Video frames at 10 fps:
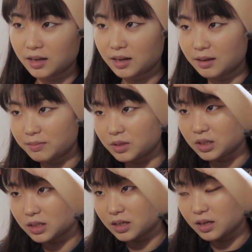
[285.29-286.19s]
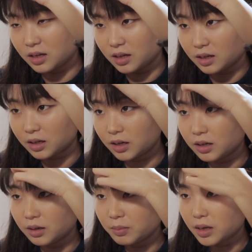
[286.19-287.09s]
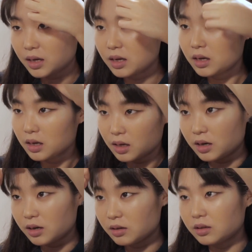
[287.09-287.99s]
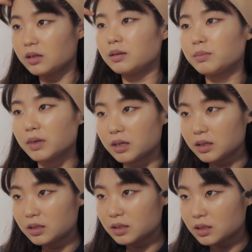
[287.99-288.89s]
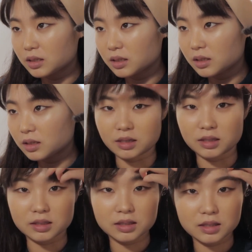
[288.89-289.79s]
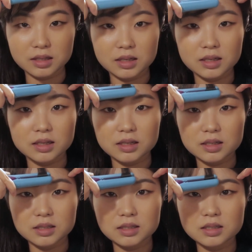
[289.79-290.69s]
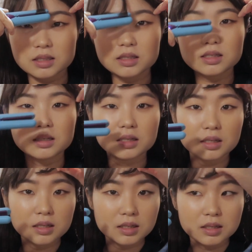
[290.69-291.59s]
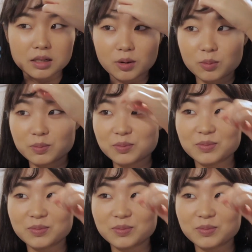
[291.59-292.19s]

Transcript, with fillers: And I'm just gonna curl my hair a little bit. Like this. Oh.